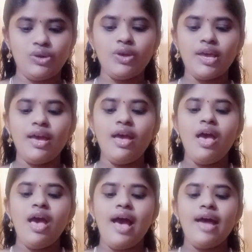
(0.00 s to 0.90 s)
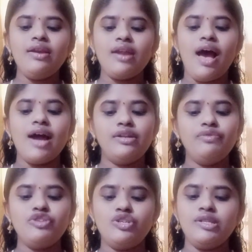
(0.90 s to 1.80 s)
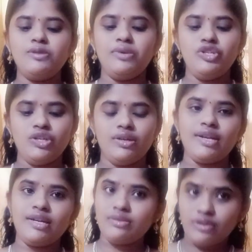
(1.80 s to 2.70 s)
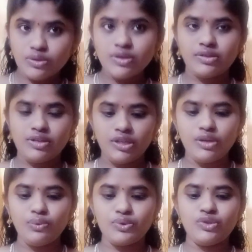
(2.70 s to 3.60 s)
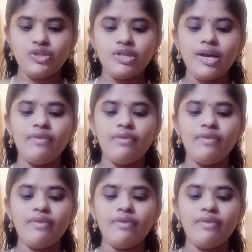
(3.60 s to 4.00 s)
Okay, and artificial spinger, that is also a surgical procedure.